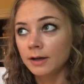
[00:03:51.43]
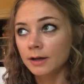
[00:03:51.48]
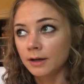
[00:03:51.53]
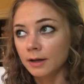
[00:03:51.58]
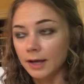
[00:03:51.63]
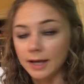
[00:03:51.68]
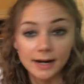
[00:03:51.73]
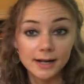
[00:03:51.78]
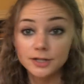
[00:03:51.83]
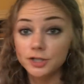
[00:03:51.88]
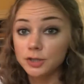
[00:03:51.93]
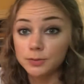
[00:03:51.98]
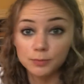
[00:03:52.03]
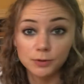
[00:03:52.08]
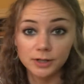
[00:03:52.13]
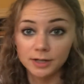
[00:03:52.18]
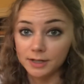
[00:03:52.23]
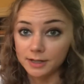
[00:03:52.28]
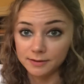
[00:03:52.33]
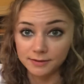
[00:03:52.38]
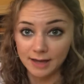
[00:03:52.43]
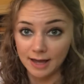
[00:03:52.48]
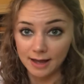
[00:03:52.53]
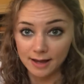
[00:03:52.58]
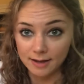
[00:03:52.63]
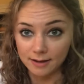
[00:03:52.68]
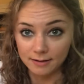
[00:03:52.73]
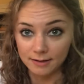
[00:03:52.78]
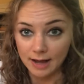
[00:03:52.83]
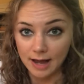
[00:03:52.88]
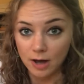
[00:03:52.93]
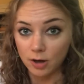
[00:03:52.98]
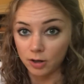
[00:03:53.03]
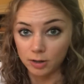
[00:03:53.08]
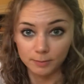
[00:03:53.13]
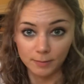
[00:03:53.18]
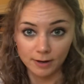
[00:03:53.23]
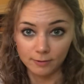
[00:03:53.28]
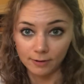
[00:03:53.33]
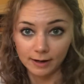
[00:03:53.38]
And I just printed that out
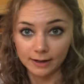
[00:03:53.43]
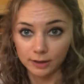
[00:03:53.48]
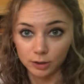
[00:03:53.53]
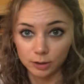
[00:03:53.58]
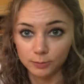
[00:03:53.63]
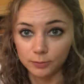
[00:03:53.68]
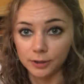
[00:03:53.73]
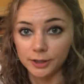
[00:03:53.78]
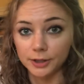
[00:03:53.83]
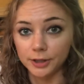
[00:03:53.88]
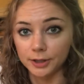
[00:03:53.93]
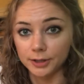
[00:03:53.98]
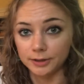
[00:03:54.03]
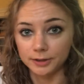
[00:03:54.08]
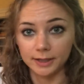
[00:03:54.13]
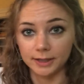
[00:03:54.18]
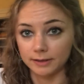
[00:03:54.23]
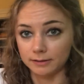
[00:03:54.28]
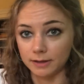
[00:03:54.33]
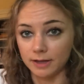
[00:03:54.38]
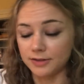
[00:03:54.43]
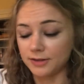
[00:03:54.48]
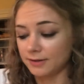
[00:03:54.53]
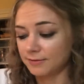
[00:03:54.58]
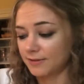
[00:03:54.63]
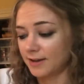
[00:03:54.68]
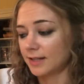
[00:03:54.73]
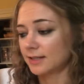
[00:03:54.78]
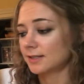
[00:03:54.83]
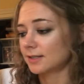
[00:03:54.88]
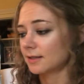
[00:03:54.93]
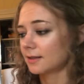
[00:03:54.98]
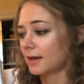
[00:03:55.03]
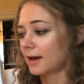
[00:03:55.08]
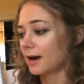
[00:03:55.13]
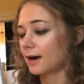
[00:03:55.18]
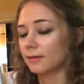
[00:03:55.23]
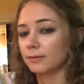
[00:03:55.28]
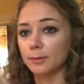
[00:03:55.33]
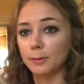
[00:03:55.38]
on my regular printer, like nothing fancy
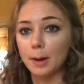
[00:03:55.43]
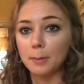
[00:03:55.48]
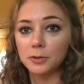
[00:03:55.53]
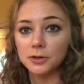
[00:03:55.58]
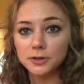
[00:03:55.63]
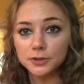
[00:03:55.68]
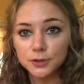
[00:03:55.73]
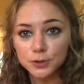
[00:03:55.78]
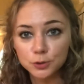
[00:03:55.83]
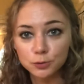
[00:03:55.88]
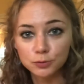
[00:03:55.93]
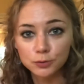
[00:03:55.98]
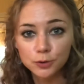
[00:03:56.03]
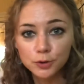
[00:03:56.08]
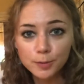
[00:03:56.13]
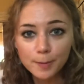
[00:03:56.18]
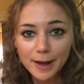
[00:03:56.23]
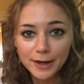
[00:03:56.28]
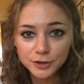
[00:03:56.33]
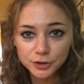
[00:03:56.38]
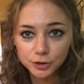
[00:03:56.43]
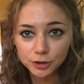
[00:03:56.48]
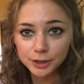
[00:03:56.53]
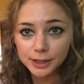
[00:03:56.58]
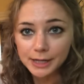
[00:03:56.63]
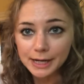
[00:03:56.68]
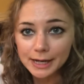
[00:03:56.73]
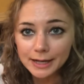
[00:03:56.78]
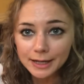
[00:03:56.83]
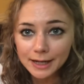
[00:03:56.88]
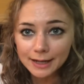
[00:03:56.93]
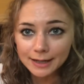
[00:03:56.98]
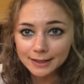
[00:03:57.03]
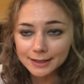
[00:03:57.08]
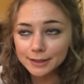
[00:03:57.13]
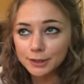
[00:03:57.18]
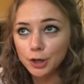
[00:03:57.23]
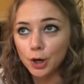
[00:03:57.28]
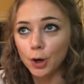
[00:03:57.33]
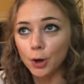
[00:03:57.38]
there. Remember, this is rudimentary
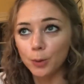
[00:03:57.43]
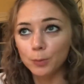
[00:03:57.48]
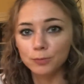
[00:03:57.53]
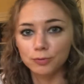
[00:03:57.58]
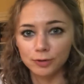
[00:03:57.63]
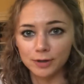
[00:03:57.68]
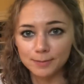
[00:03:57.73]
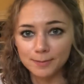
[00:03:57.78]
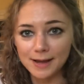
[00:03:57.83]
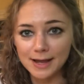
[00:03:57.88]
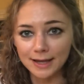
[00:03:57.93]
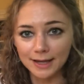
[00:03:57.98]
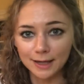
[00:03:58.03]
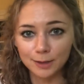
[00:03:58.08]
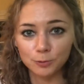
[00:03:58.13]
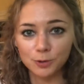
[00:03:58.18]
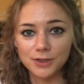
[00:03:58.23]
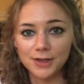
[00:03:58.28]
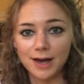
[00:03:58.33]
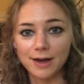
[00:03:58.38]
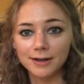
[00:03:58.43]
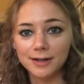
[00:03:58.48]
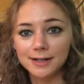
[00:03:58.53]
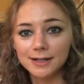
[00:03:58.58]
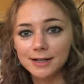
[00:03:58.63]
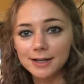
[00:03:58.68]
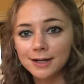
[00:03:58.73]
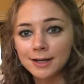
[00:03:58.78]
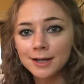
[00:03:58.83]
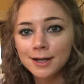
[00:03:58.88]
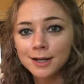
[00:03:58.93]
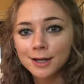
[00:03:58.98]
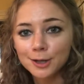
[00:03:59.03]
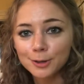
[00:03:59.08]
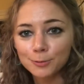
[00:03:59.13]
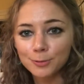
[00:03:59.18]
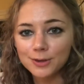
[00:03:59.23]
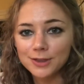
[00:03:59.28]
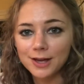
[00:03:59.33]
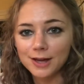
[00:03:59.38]
in-home printmaking without any
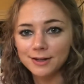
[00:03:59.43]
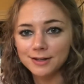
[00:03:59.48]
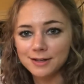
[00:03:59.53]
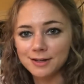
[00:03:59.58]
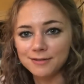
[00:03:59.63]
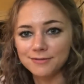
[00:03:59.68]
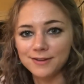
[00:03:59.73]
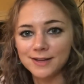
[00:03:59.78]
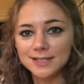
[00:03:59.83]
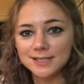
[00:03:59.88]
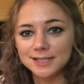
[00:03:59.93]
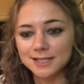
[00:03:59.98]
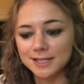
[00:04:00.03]
fancy